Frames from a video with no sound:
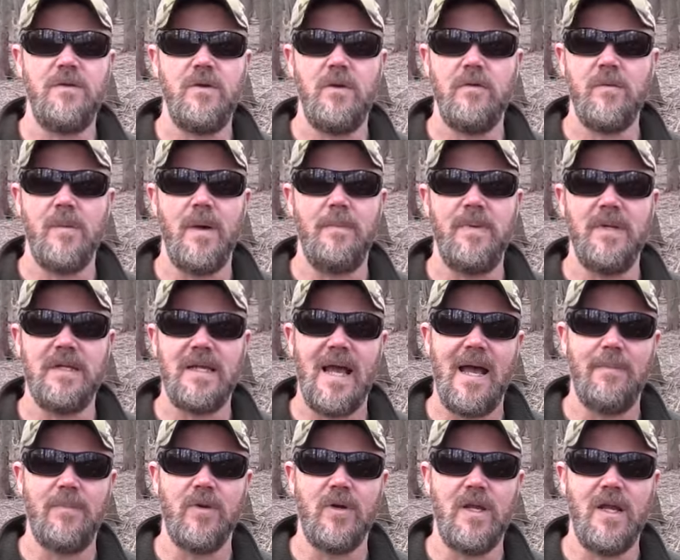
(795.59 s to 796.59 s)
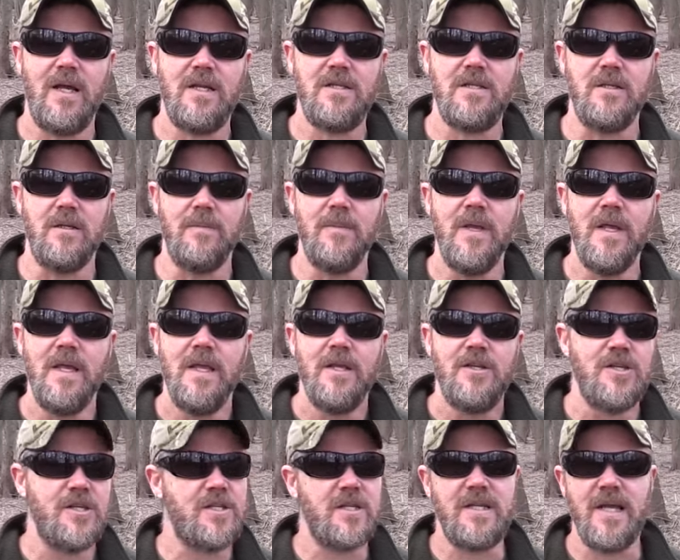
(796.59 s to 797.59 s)
few of them up at Copper Custom
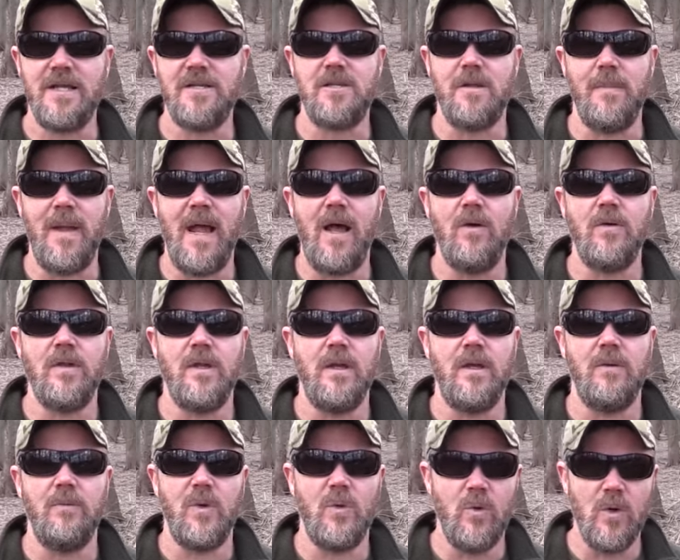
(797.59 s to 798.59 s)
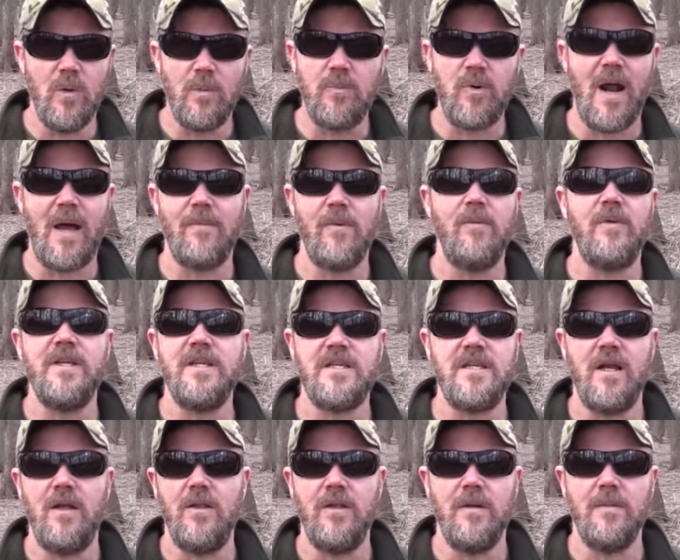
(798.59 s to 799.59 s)
just to test them out. Uh, we will probably
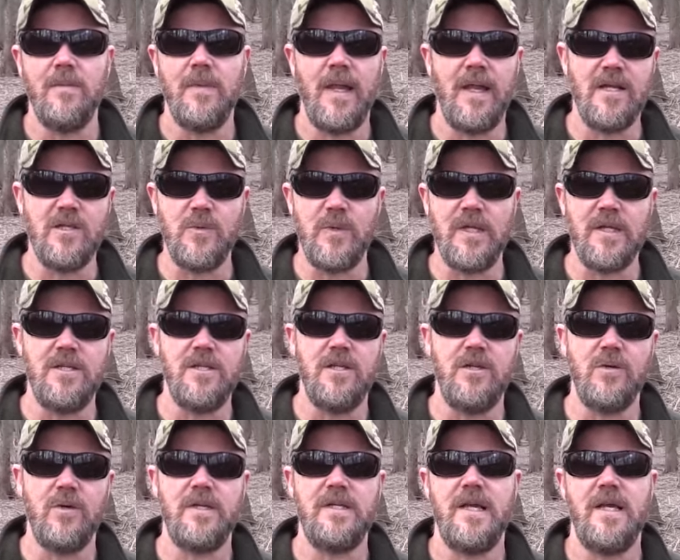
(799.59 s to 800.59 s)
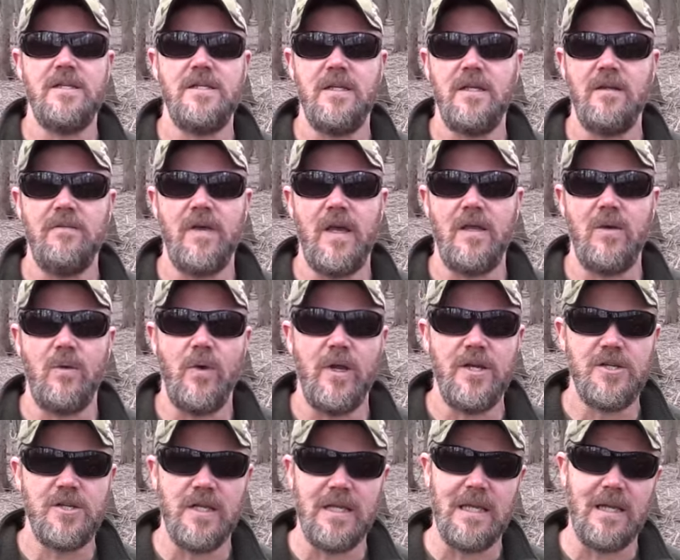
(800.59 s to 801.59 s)
sell them as we continue our testing and
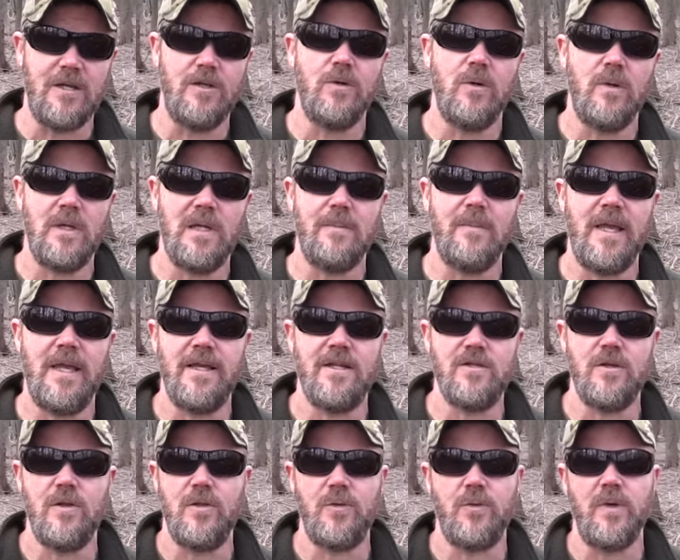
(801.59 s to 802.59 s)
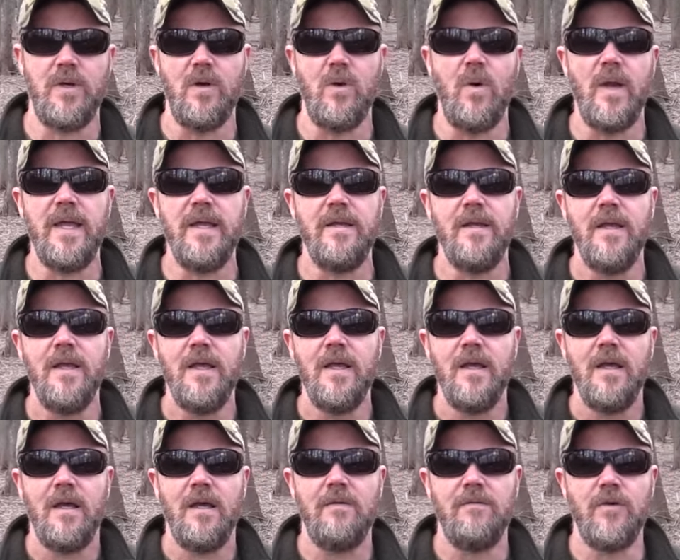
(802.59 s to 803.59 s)
evaluation. Again, I do want to get my hands on a 308
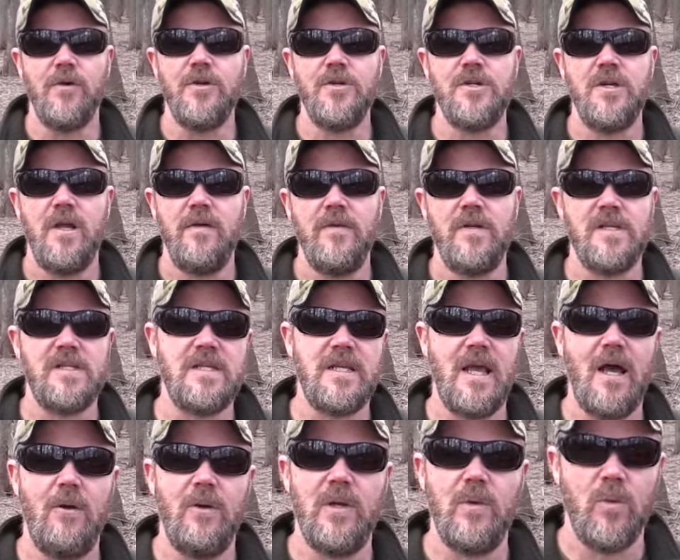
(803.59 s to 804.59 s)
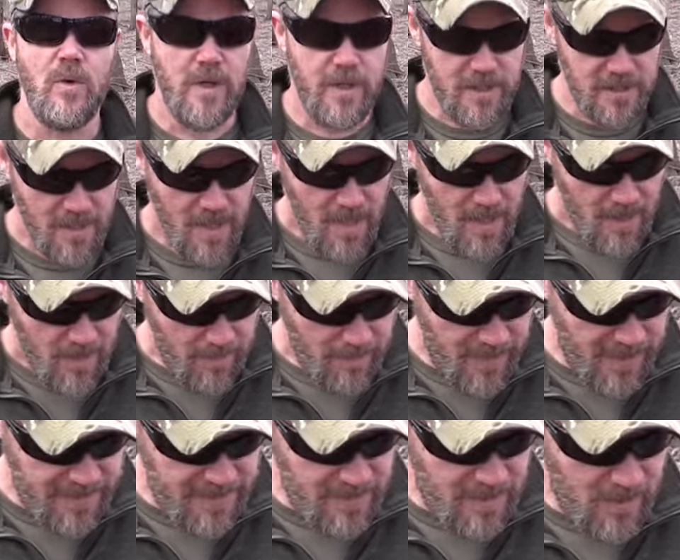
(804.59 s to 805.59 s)
uh, version of it to see how it works,
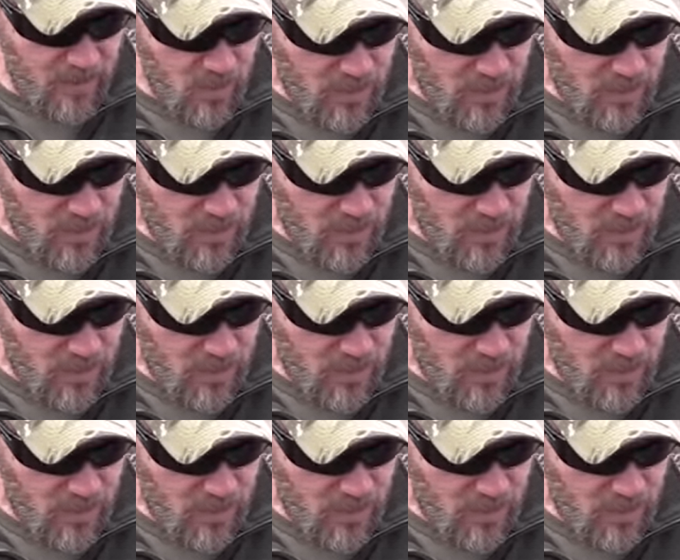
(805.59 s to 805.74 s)
but uh,